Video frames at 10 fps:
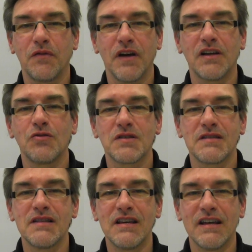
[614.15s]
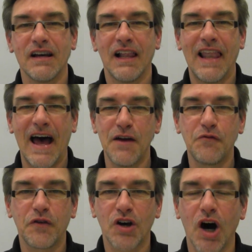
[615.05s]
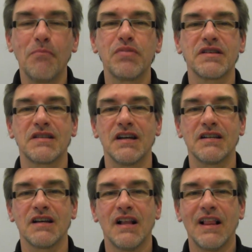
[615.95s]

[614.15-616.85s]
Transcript: I use the live composite